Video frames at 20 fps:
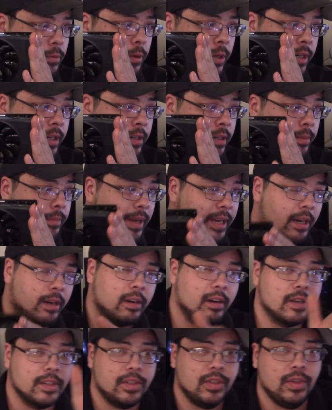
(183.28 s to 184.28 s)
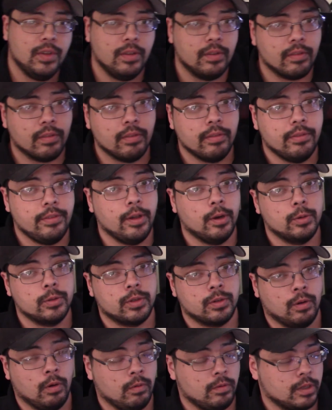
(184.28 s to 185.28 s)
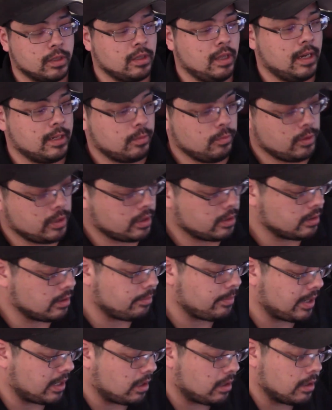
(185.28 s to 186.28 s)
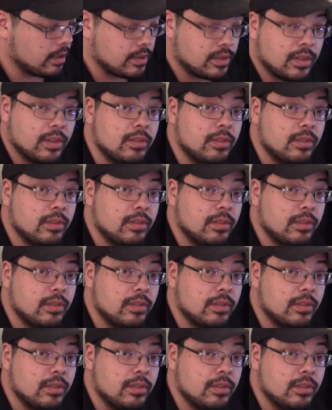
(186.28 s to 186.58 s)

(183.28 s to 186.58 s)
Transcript: 100 megahertz, those are overclocked 100 megahertz.